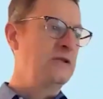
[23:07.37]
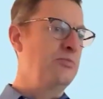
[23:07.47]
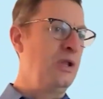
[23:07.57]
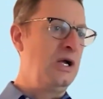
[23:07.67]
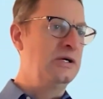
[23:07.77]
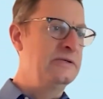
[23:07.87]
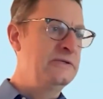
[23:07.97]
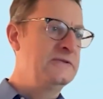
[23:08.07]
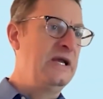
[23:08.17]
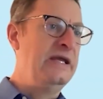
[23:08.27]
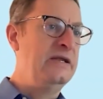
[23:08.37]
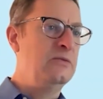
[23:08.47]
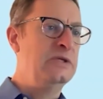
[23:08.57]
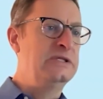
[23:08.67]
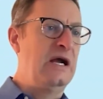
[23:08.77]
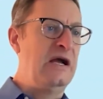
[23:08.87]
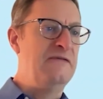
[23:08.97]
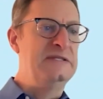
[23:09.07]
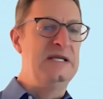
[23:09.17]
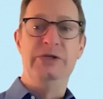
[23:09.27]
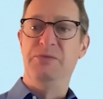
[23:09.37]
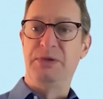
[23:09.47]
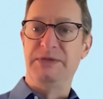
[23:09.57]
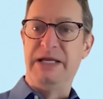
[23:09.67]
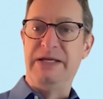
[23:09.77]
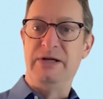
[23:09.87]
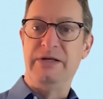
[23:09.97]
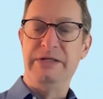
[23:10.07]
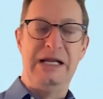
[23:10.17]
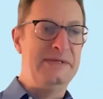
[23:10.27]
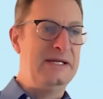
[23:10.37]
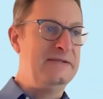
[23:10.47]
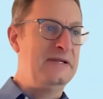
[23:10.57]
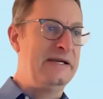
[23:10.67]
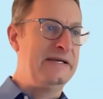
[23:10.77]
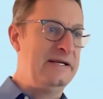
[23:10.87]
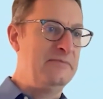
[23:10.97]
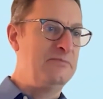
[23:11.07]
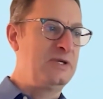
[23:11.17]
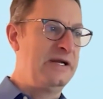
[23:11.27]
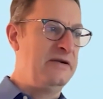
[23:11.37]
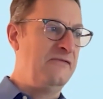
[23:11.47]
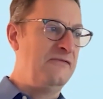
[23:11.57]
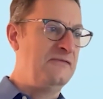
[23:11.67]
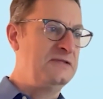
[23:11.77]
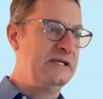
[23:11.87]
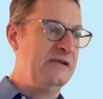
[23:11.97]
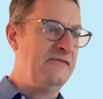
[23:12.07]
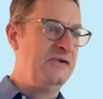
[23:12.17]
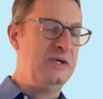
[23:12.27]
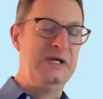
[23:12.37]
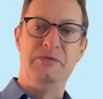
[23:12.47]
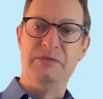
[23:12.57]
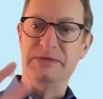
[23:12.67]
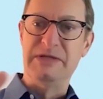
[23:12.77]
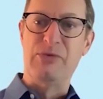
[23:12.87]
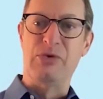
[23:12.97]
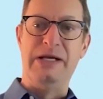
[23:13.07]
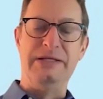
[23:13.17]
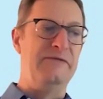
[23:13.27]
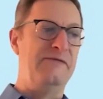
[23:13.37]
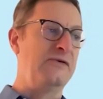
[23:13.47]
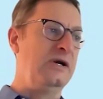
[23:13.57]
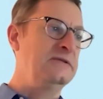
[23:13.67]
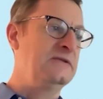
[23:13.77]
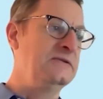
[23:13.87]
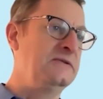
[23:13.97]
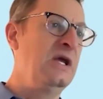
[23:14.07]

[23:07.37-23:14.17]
another blog on your site which I've seen you present on, and I'm gonna I'm gonna kind of see if you can summarize it for us. Sure.